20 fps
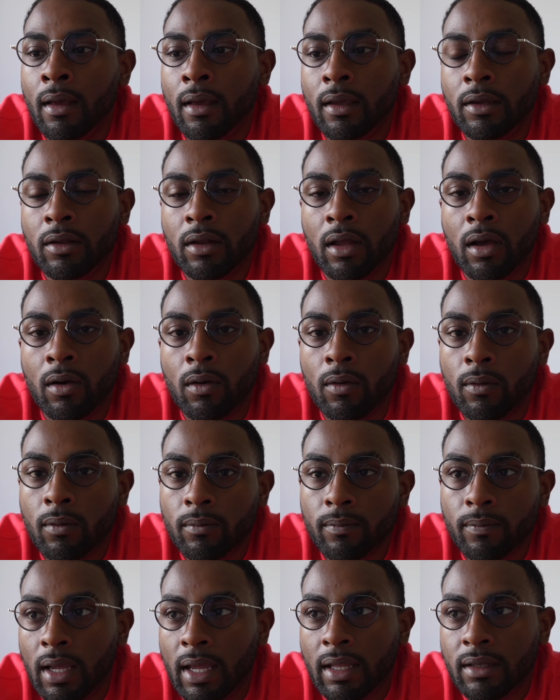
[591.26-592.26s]
you know
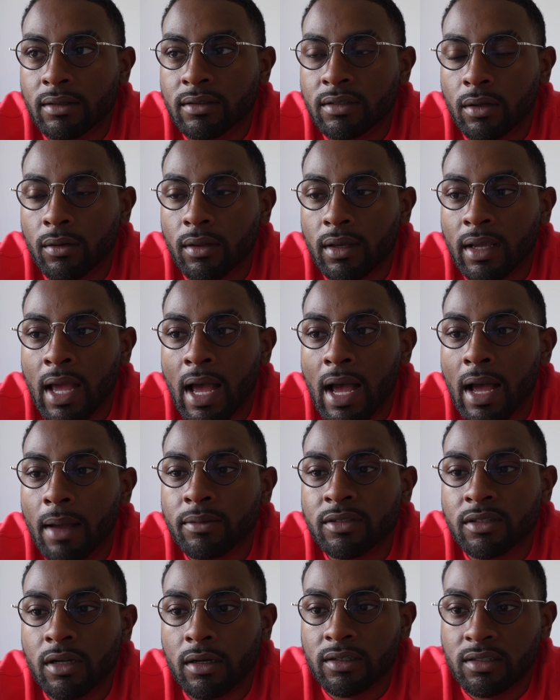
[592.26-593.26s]
and so the cop
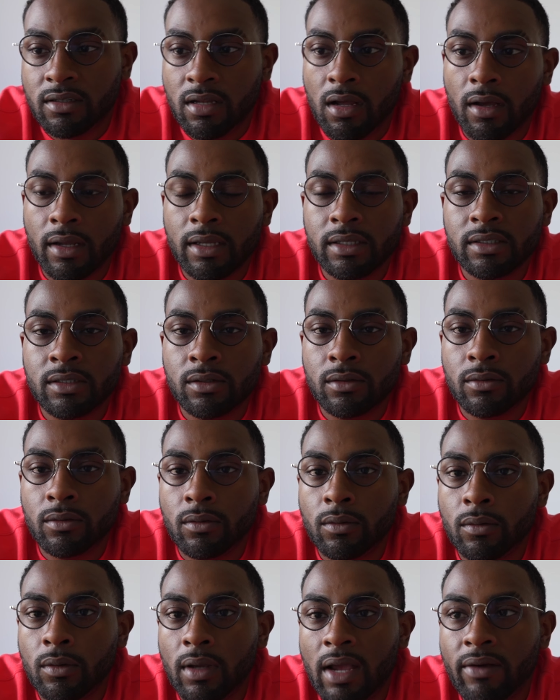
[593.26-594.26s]
starts talking
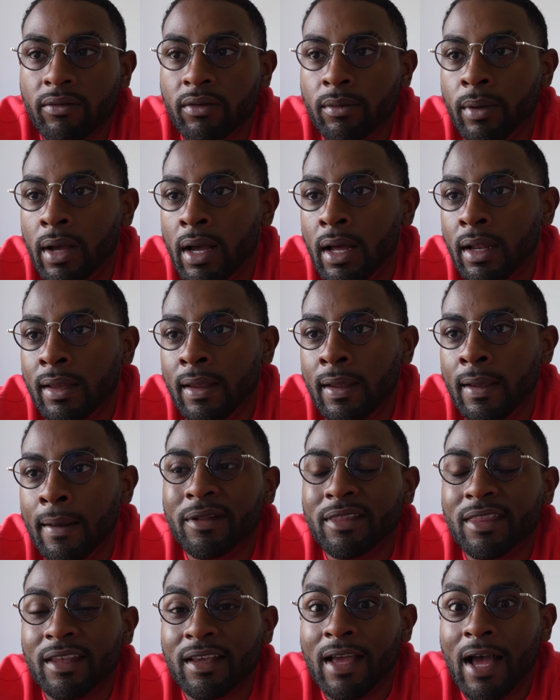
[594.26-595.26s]
to everybody
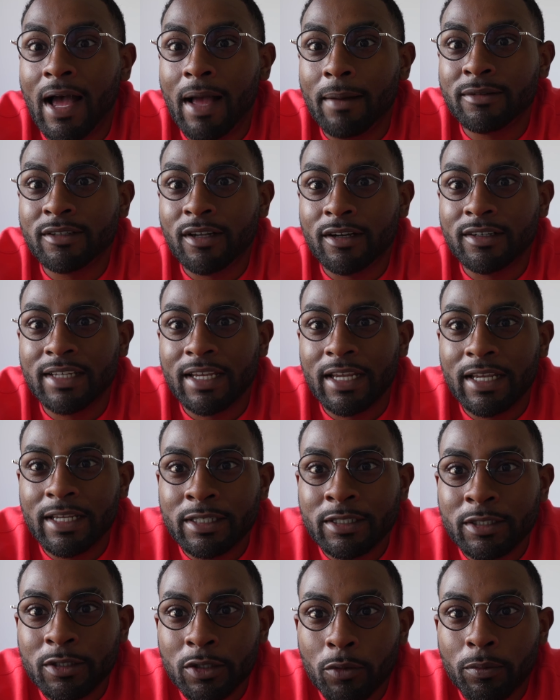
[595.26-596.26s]
but the cop starts getting
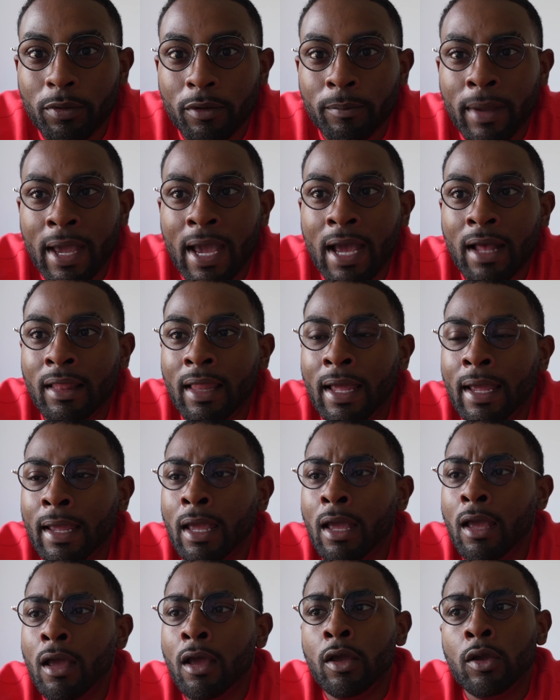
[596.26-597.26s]
super mad
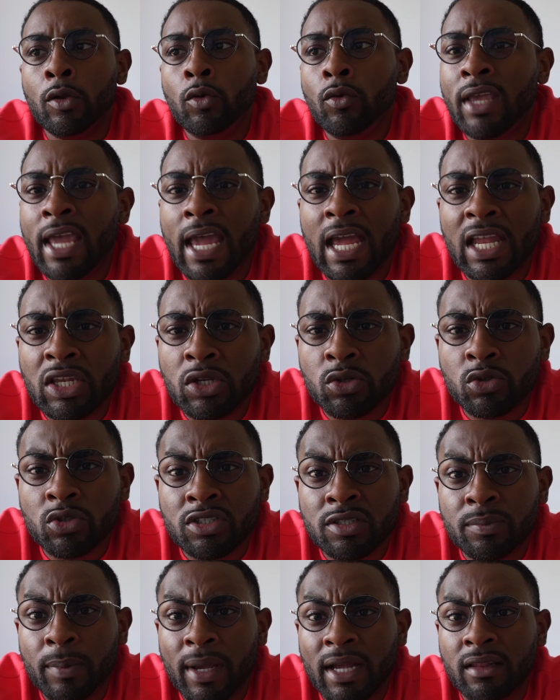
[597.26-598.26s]
like you can't
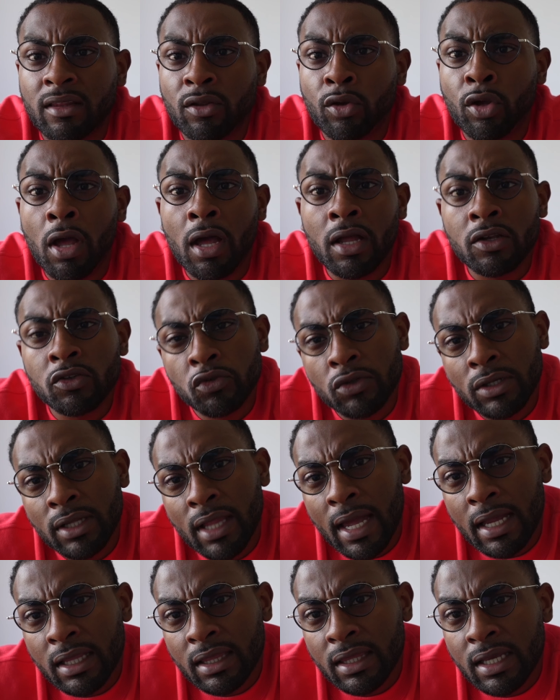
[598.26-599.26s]
disrespect the country
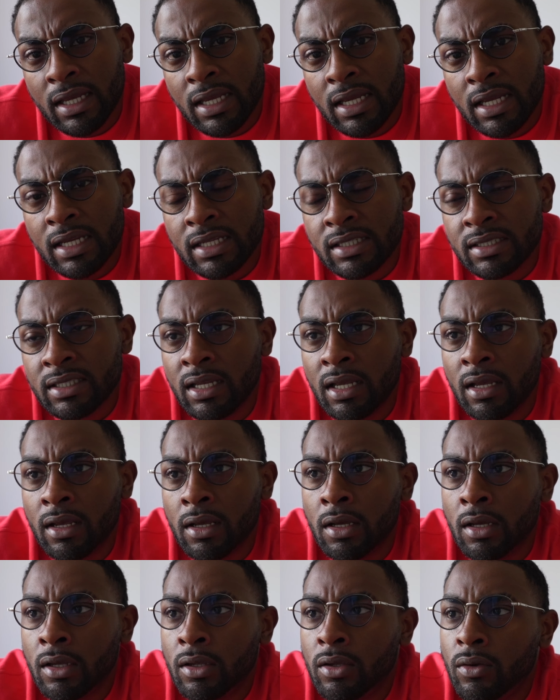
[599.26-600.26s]
like this
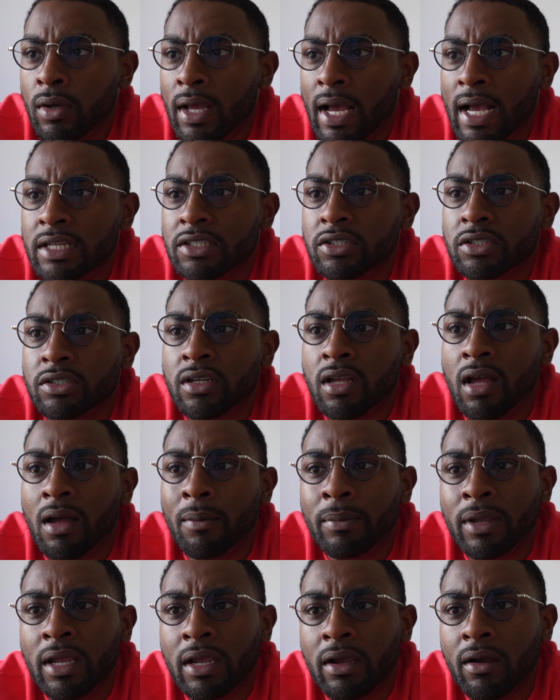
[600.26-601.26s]
you guys just
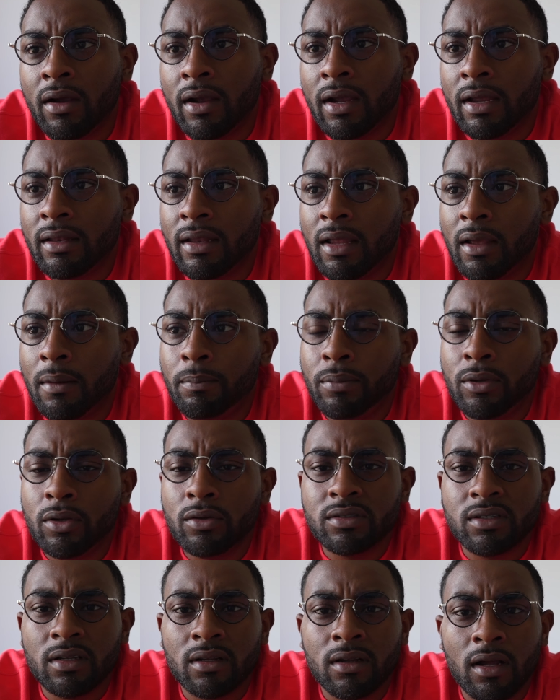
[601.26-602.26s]
come here and
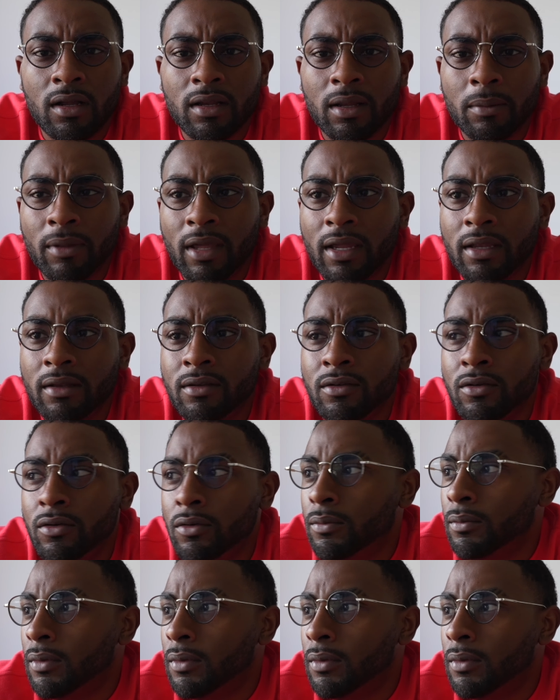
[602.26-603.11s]
abuse the country i'm like dude